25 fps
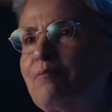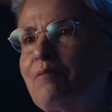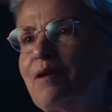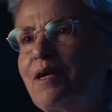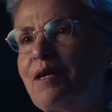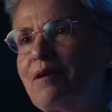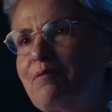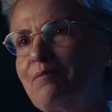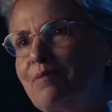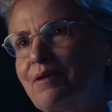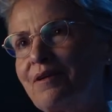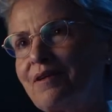
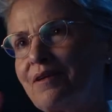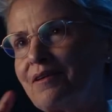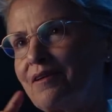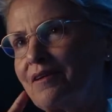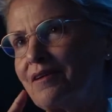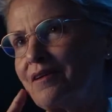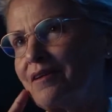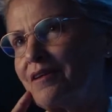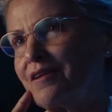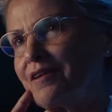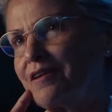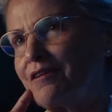maybe
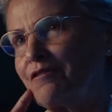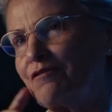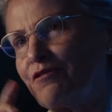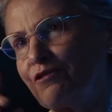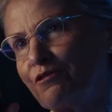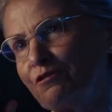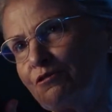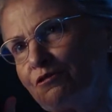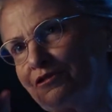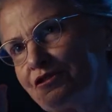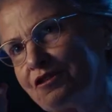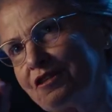if
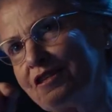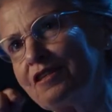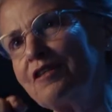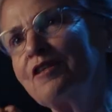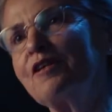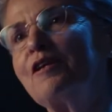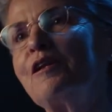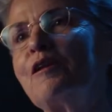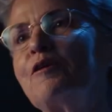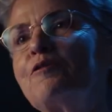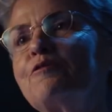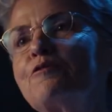you could see
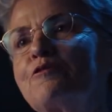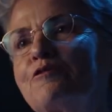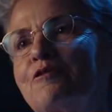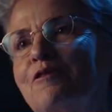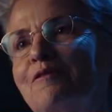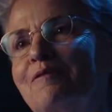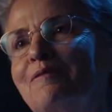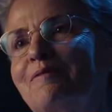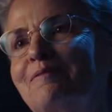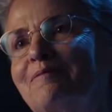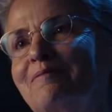it closer.